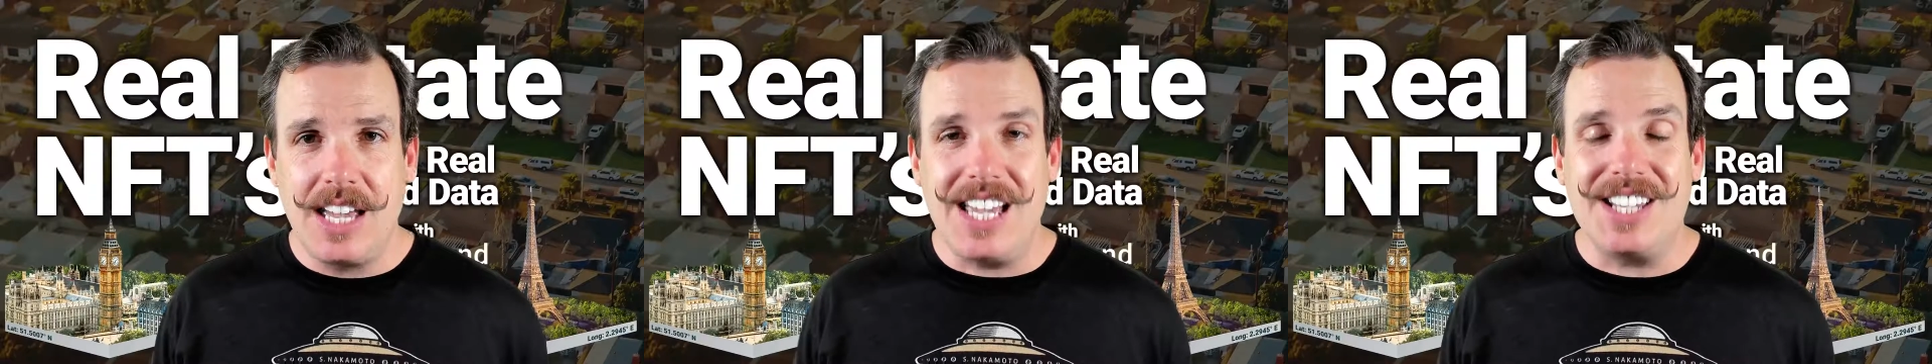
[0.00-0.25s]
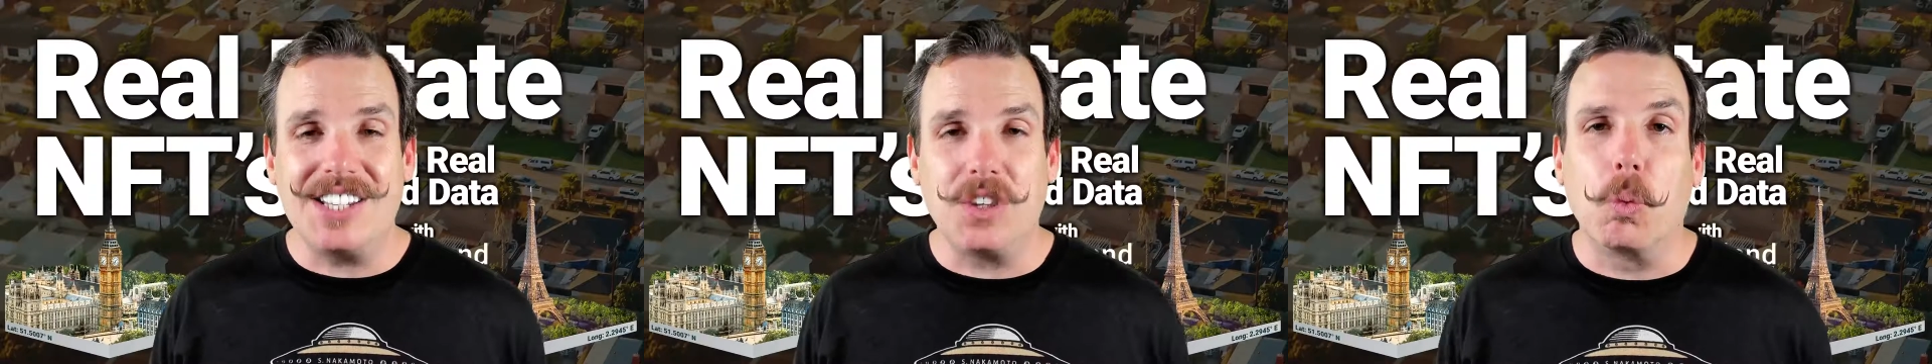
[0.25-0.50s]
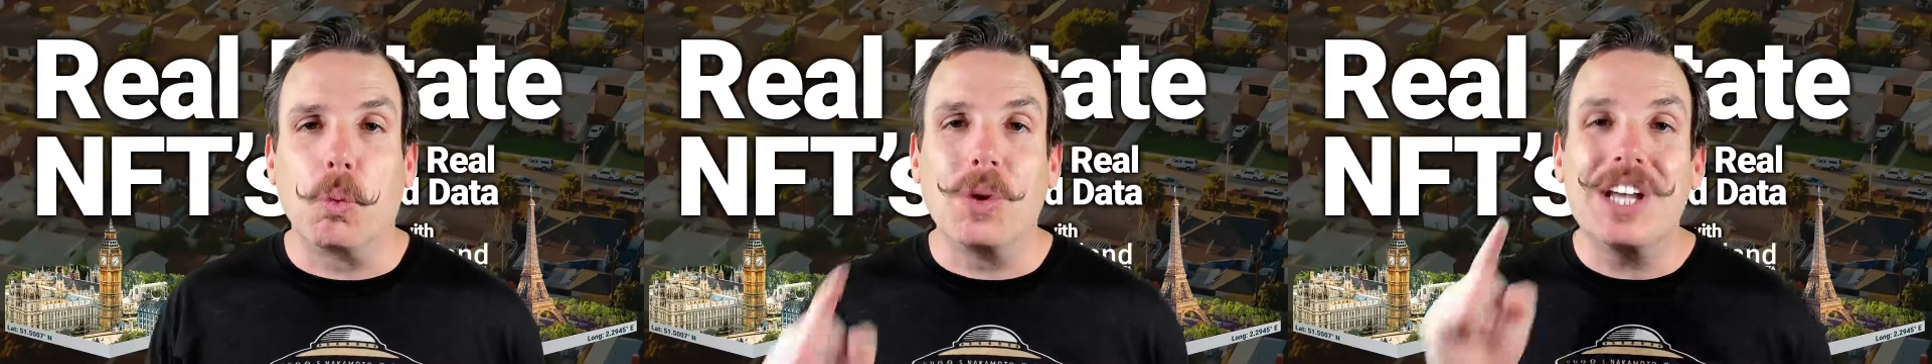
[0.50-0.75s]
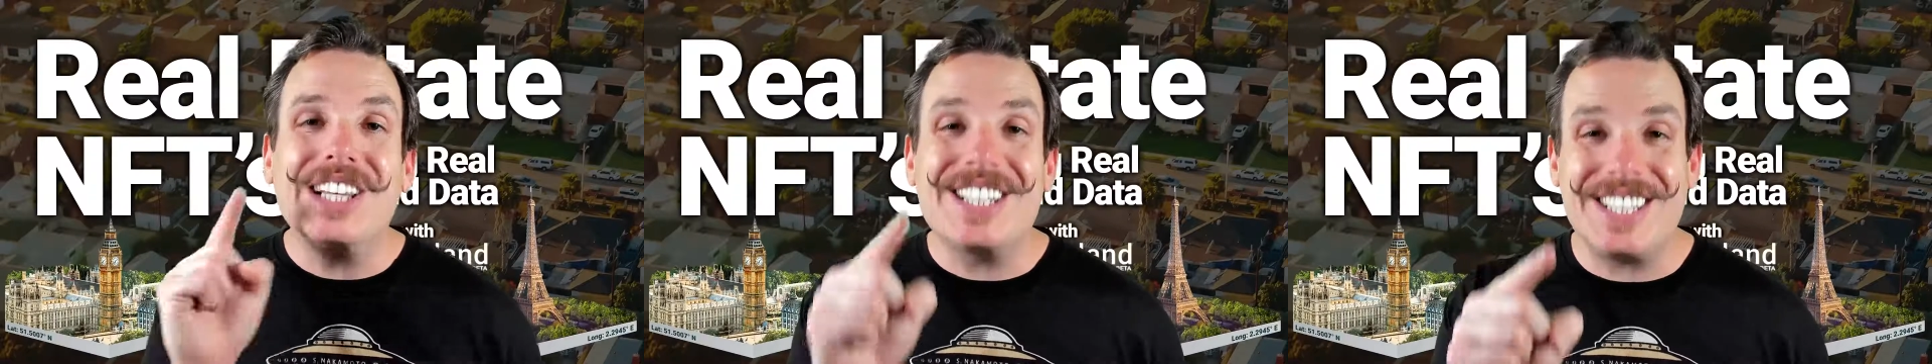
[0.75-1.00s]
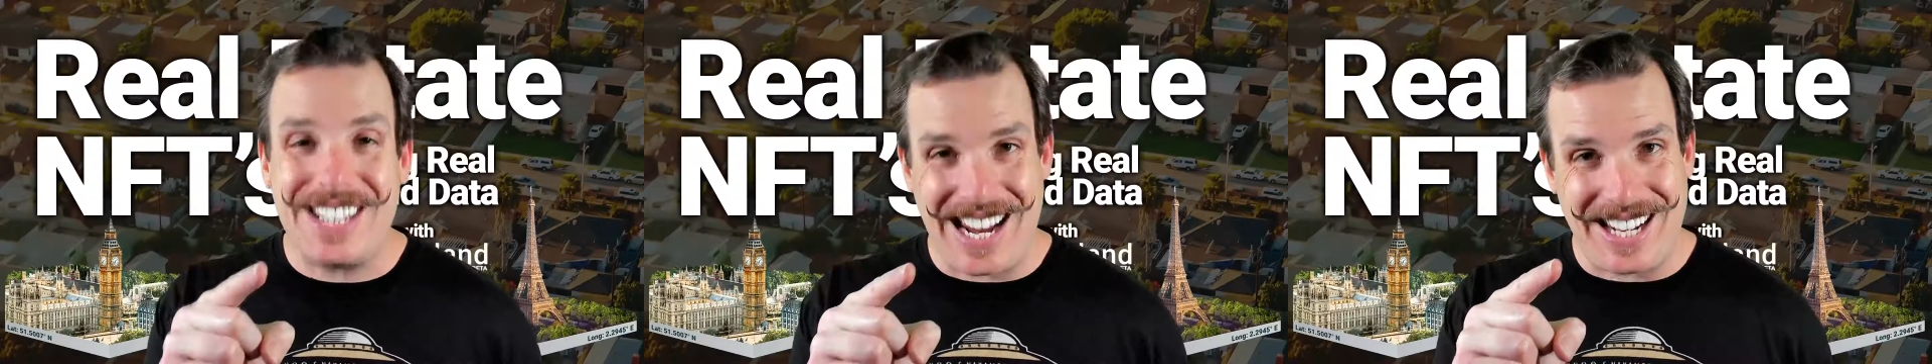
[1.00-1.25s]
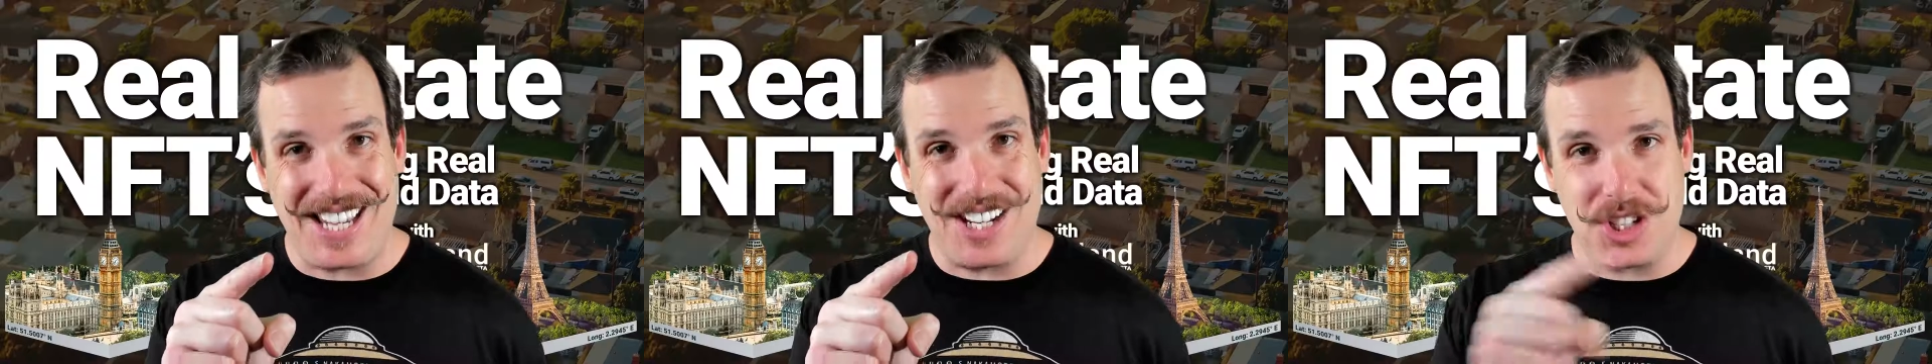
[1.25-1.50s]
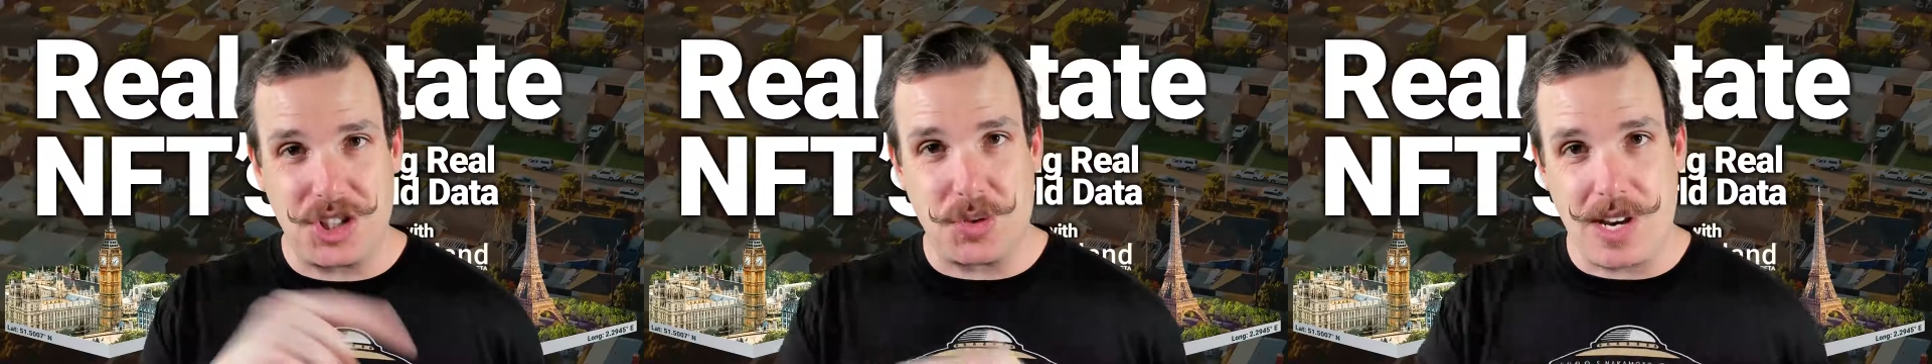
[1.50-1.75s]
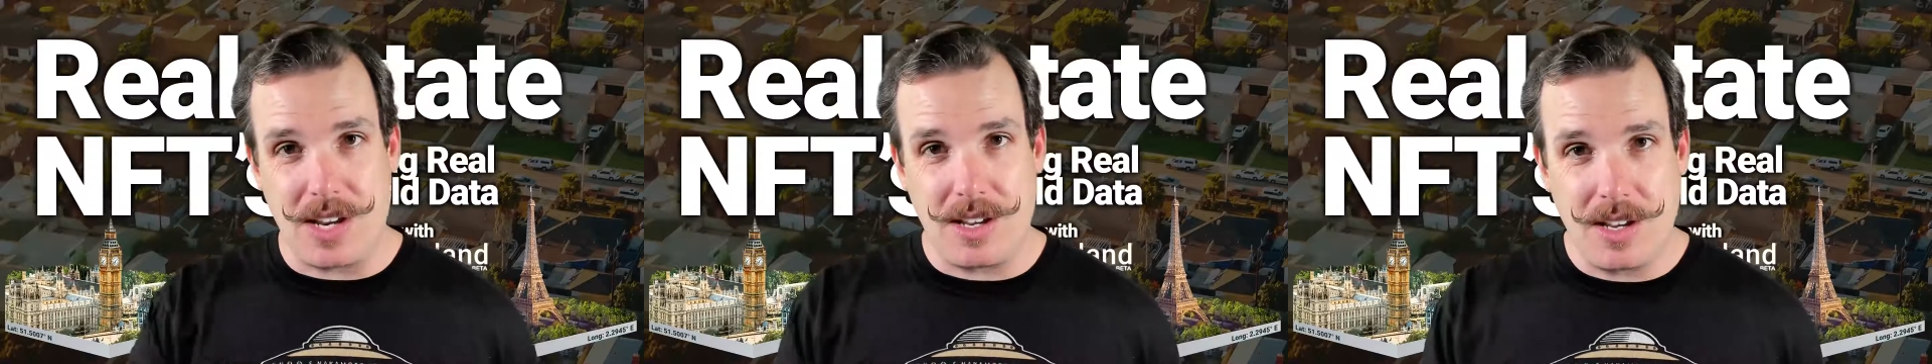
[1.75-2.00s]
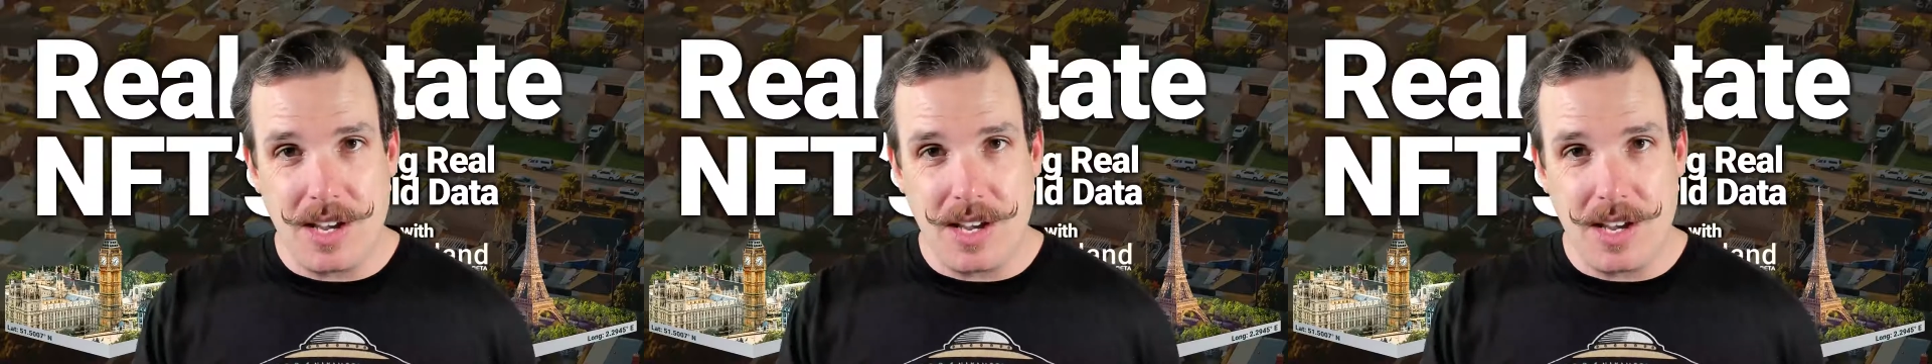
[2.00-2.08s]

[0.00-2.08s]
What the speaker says: is in the real estate industry.